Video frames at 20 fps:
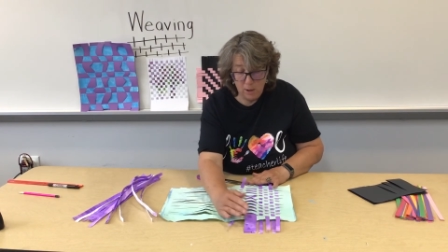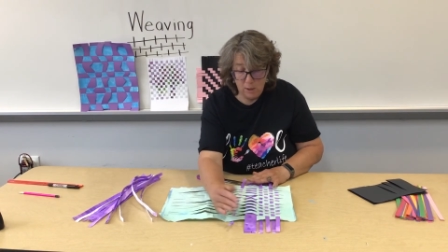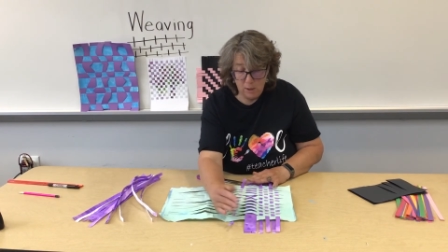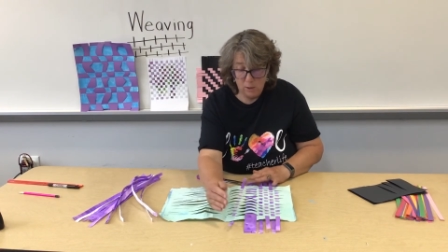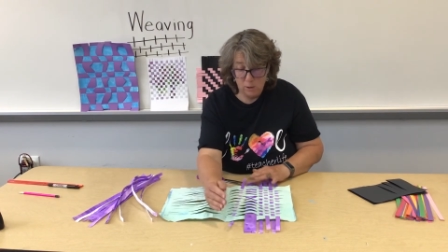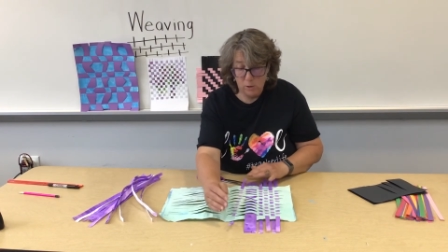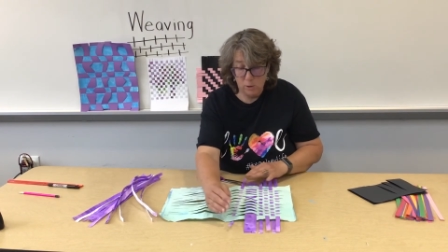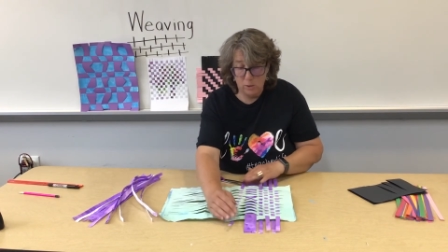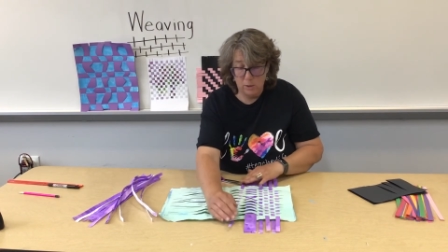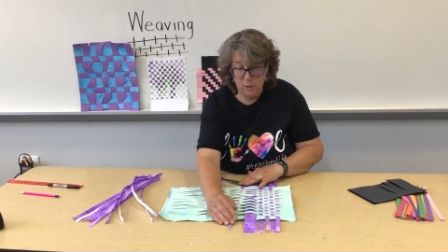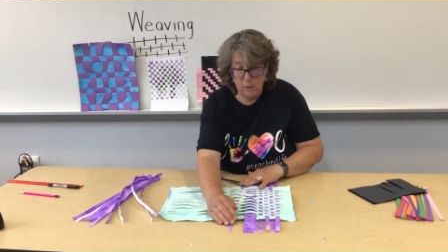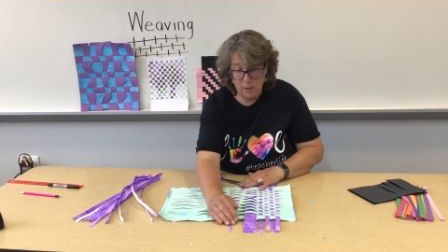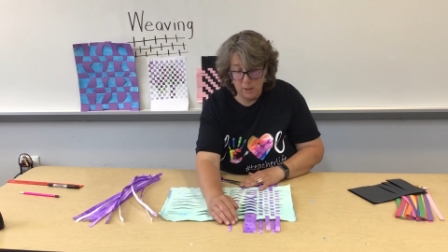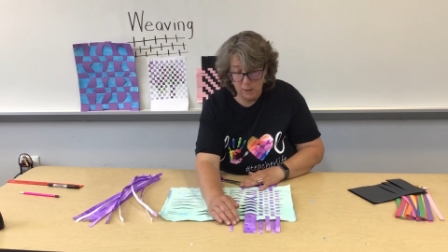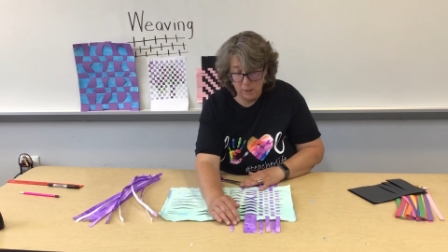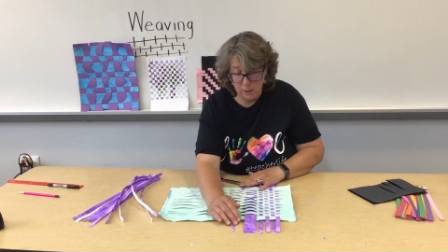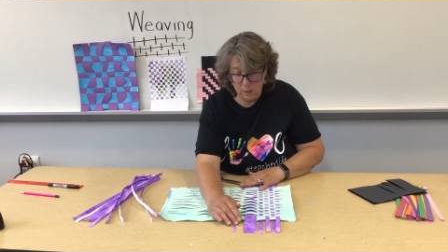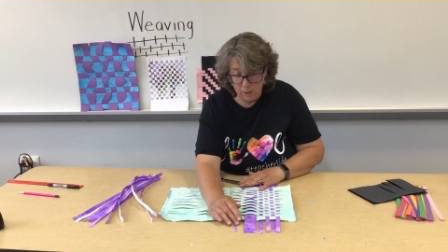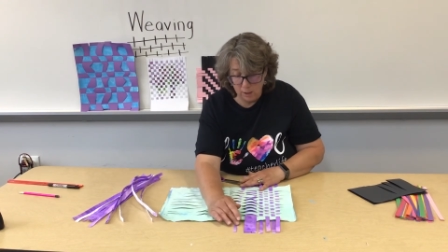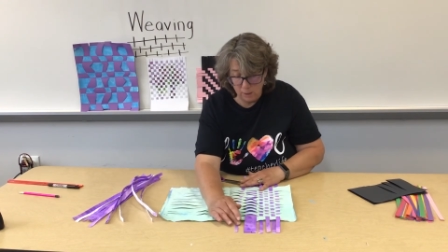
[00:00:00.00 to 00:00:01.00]
so that
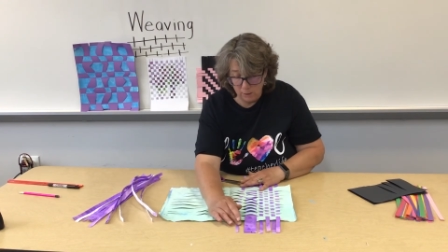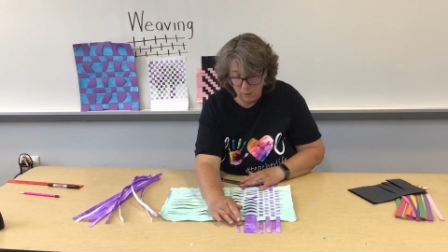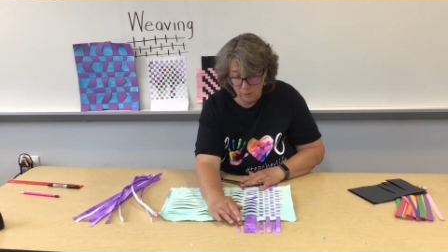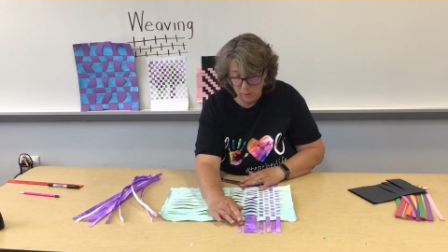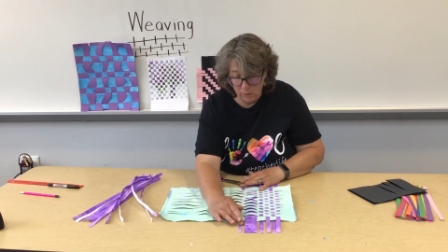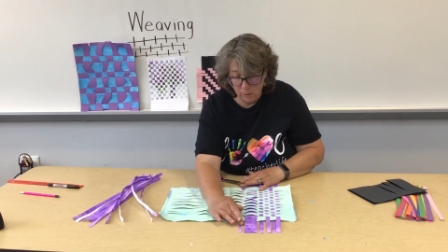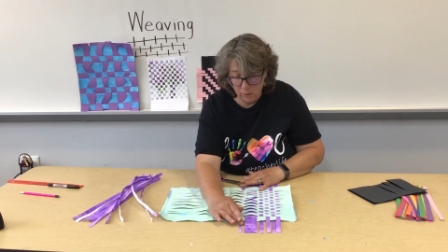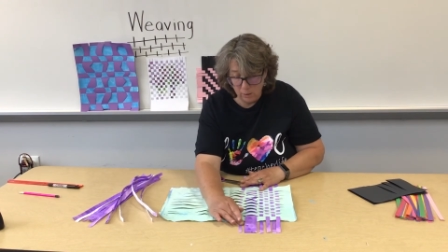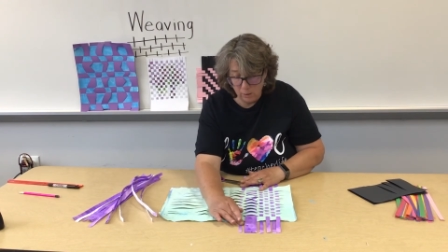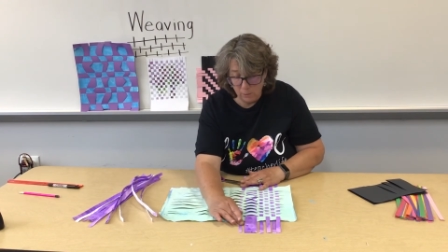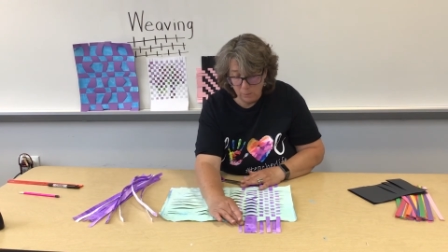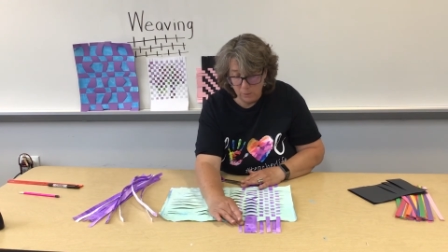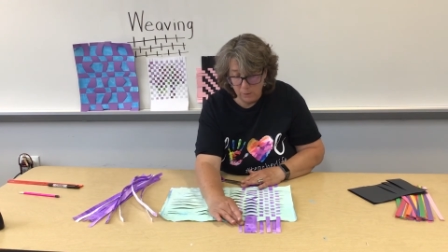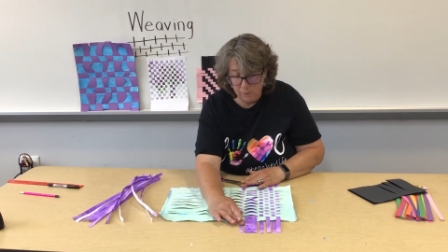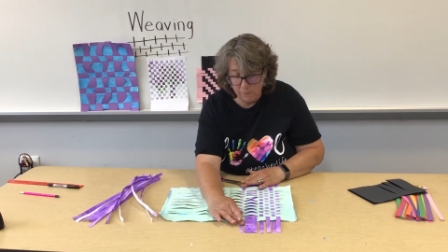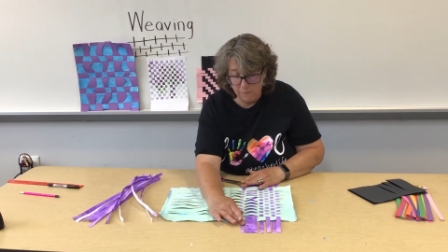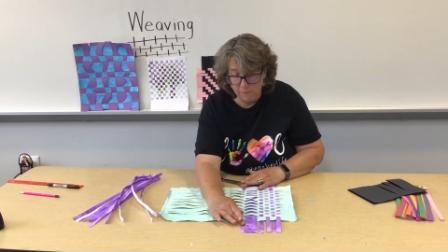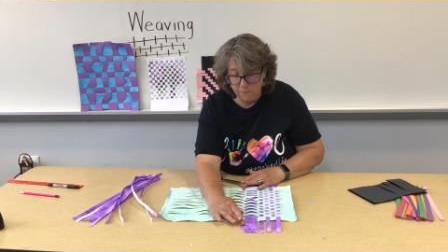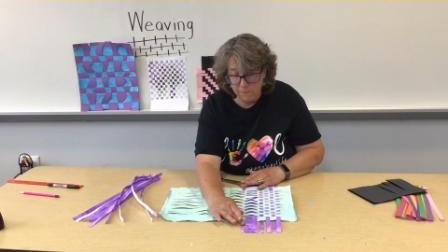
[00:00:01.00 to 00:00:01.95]
I got a little bit of